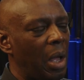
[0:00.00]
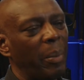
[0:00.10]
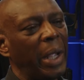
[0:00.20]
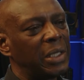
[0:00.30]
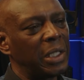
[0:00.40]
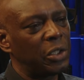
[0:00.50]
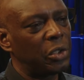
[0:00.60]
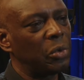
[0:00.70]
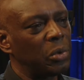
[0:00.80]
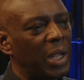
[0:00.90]
make
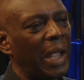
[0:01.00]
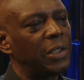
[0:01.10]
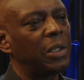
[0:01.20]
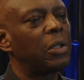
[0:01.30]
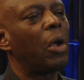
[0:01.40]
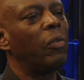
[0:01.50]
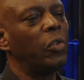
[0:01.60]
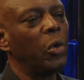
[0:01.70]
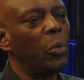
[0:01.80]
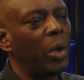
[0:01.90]
digital sketches of
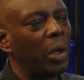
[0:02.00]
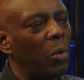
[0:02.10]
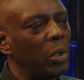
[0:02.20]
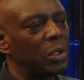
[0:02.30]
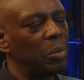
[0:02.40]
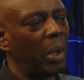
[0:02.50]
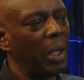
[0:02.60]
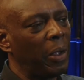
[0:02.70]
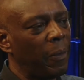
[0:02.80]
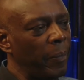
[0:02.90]
new work I want to
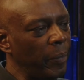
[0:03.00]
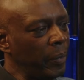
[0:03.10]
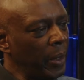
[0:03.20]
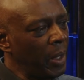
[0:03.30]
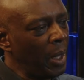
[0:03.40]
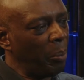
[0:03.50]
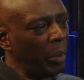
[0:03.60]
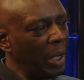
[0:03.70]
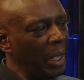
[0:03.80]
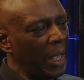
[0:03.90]
make.
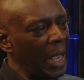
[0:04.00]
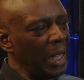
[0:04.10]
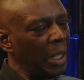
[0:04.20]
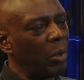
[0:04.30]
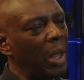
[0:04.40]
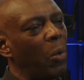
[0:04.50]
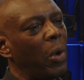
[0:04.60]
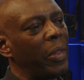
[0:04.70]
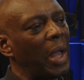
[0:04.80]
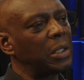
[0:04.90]
But again, equally, I
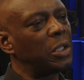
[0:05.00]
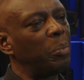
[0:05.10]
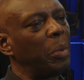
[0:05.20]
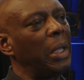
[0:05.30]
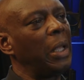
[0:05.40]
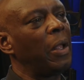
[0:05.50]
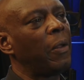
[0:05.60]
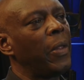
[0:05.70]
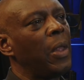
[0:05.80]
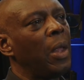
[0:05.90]
want that to be
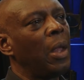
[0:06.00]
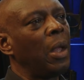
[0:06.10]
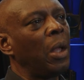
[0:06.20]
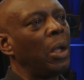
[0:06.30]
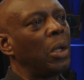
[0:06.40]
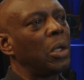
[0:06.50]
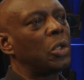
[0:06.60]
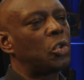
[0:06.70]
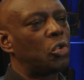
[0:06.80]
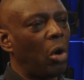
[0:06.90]

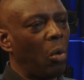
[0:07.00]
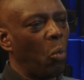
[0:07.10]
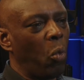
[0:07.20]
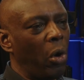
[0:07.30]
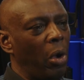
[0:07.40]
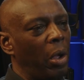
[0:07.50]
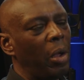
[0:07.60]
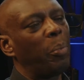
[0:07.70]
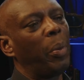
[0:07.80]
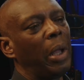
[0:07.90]
strong
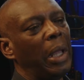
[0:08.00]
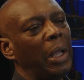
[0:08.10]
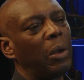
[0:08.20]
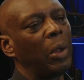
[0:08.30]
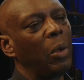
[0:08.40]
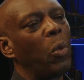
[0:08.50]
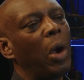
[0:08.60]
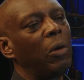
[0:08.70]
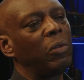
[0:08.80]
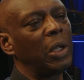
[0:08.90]
work, but equally
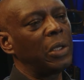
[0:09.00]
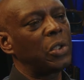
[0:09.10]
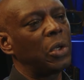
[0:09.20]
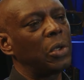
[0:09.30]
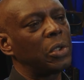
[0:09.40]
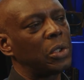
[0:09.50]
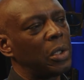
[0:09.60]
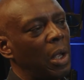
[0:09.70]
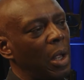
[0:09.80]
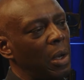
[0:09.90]
well-researched
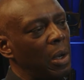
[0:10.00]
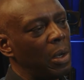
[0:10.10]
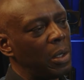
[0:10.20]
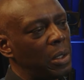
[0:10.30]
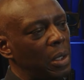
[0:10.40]
and